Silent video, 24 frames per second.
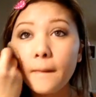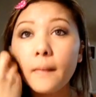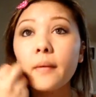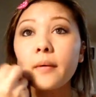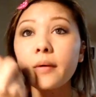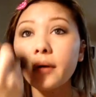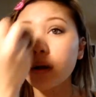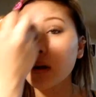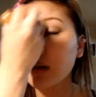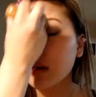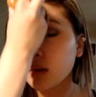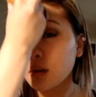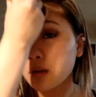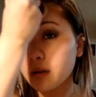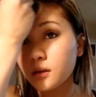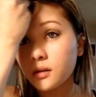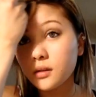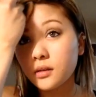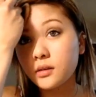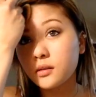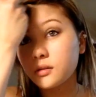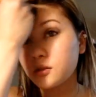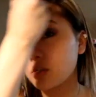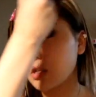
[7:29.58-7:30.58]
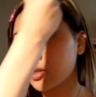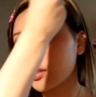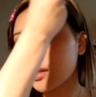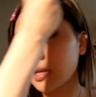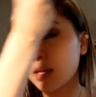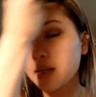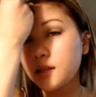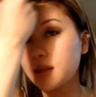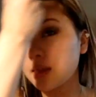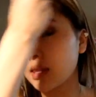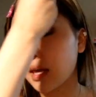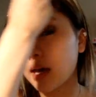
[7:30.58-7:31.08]
Alright, and just
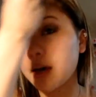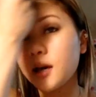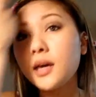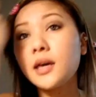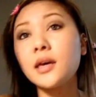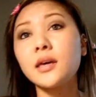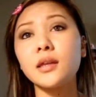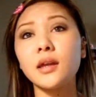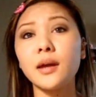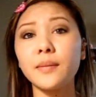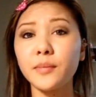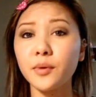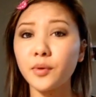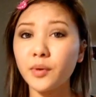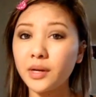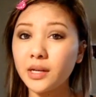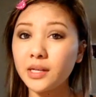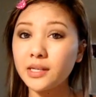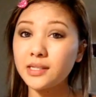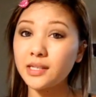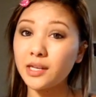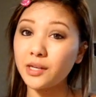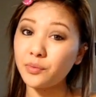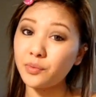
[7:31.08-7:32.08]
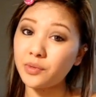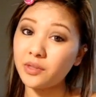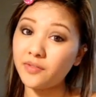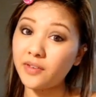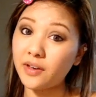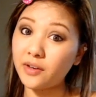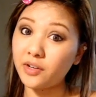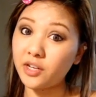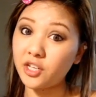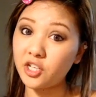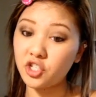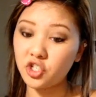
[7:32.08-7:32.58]
like that, and I'm already done with
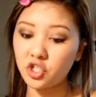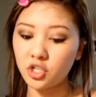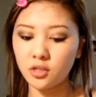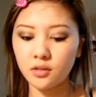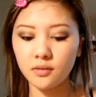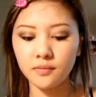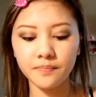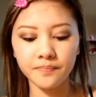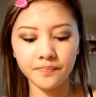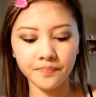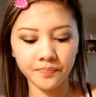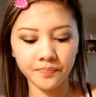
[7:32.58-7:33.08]
foundation.